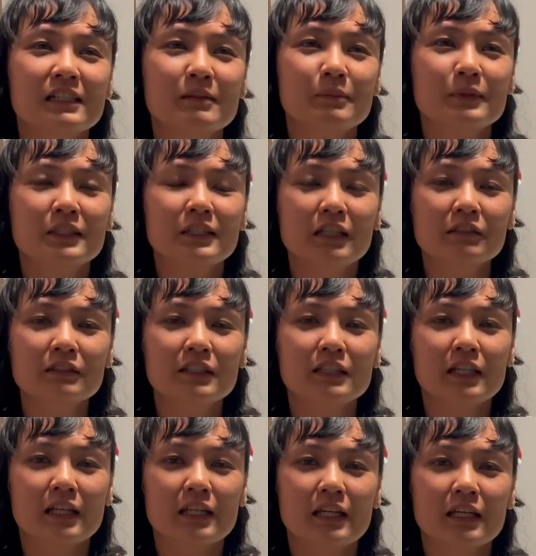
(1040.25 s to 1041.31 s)
But now
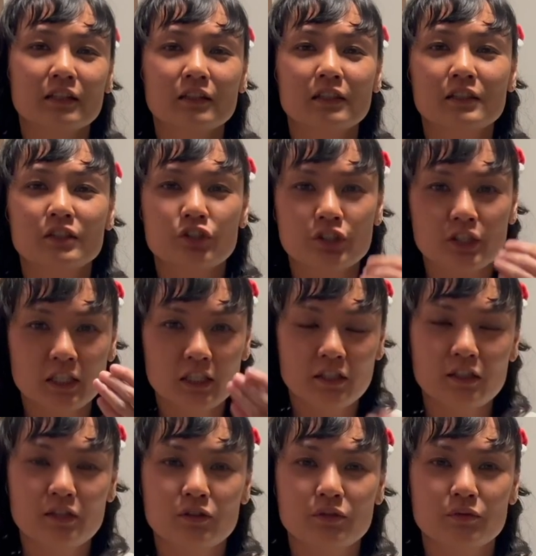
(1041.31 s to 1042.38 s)
that I get a
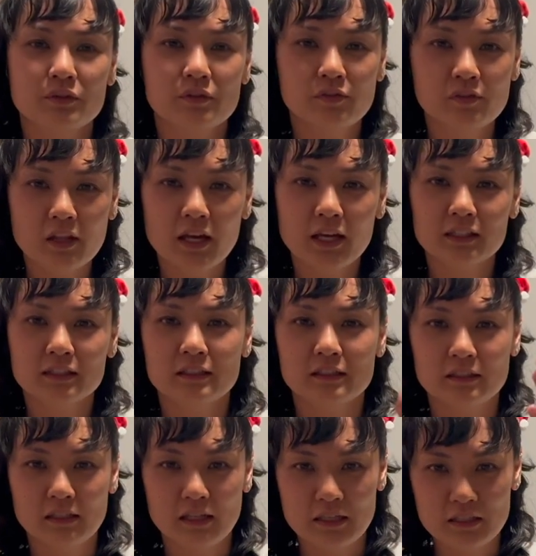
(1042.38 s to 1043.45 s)
chance to reflect
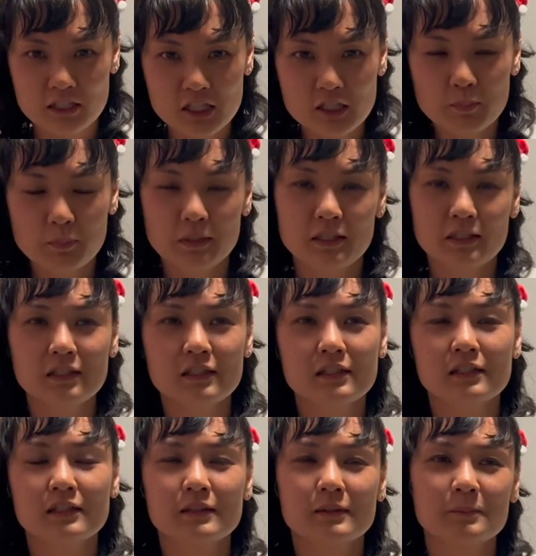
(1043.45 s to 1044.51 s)
and
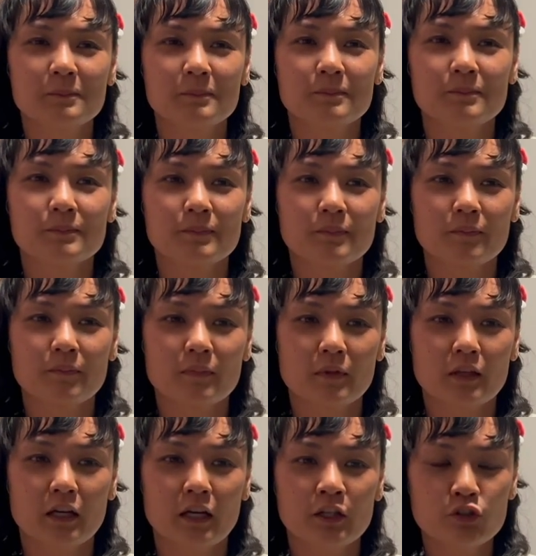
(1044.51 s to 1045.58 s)
speak,
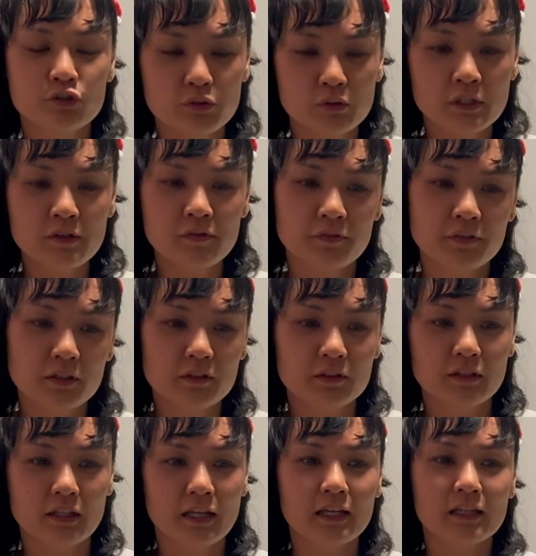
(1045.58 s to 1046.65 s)
I truly feel
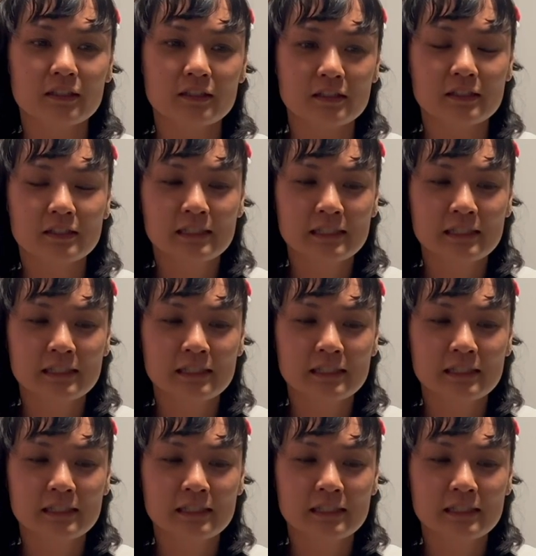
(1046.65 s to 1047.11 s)
that